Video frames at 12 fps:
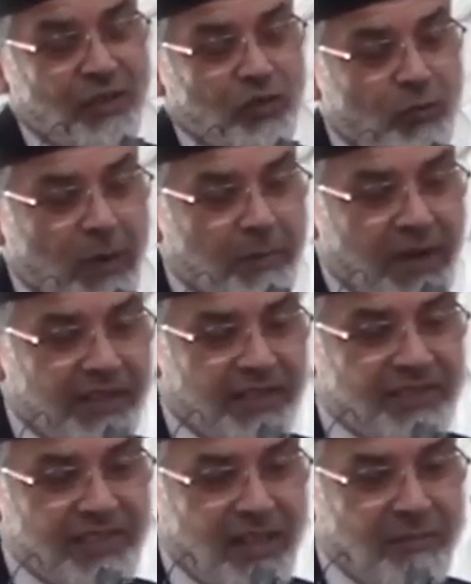To my
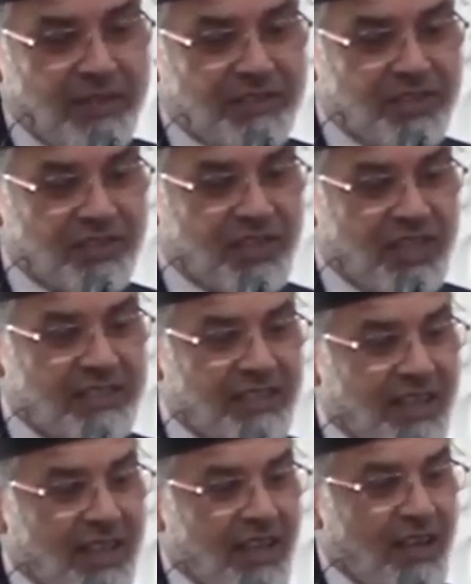brothers and my sisters,
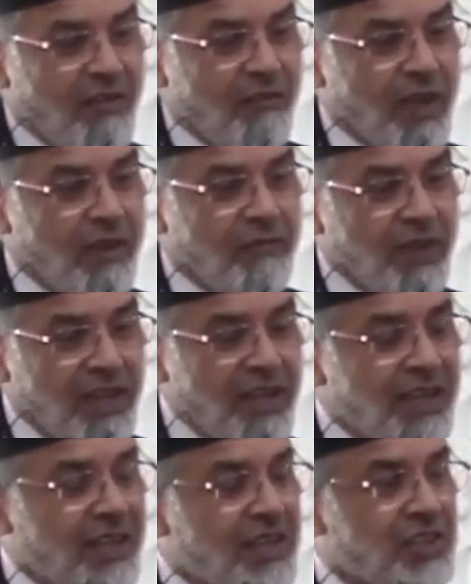when
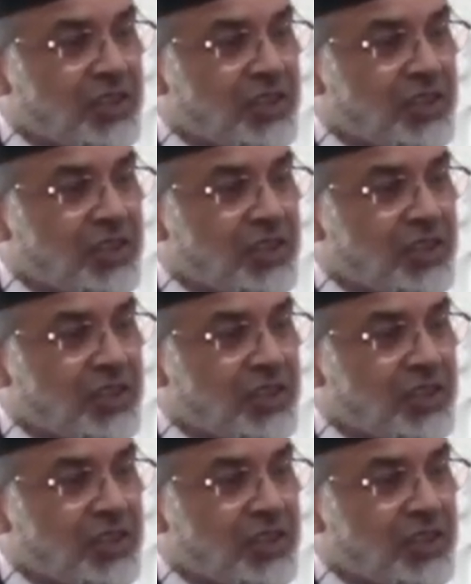we